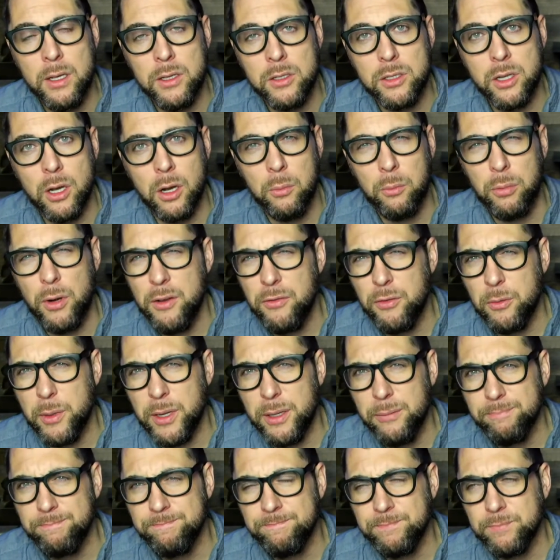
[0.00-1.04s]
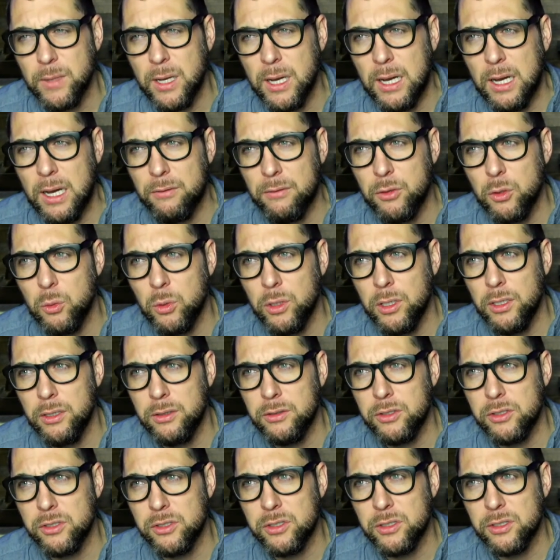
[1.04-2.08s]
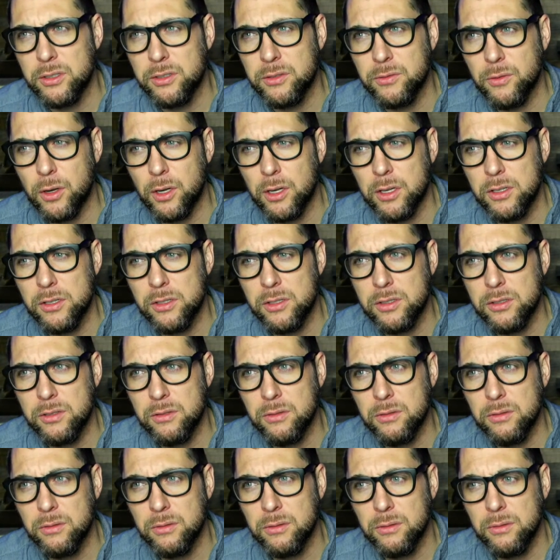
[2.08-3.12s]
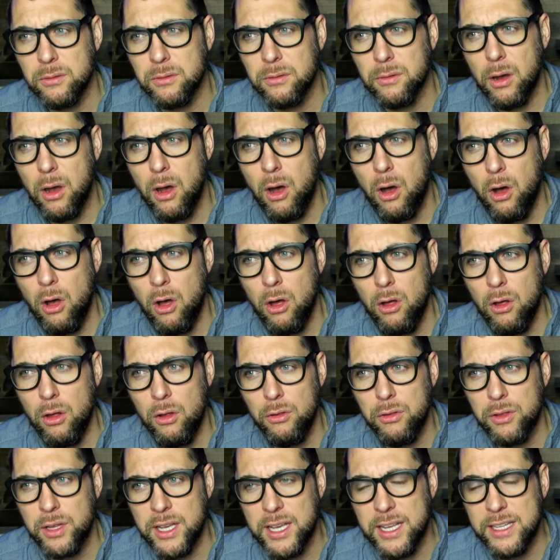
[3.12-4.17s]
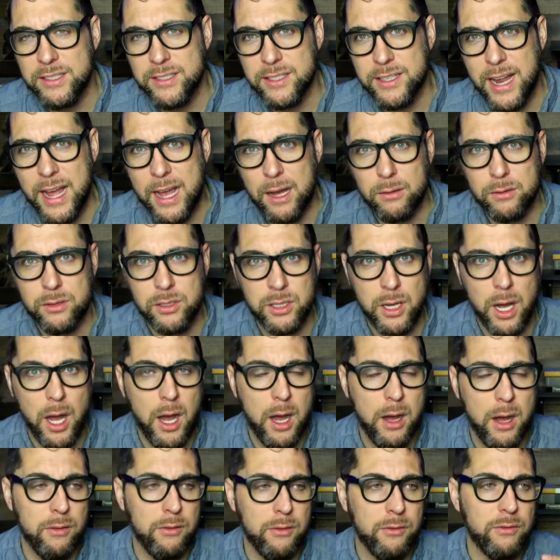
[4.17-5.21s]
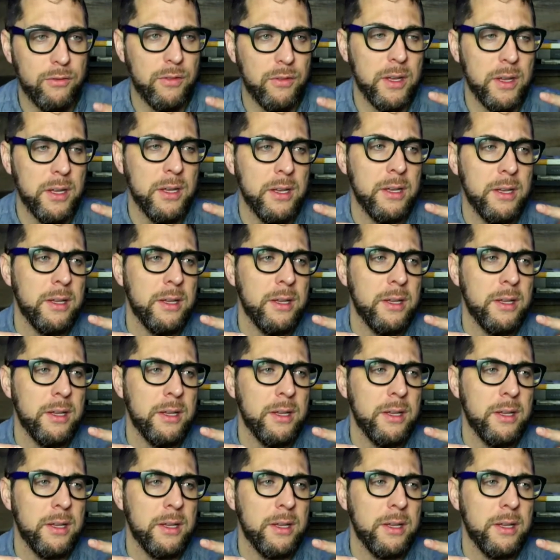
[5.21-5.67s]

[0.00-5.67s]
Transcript: So pray for me, if you would, just as far as all the ins and outs of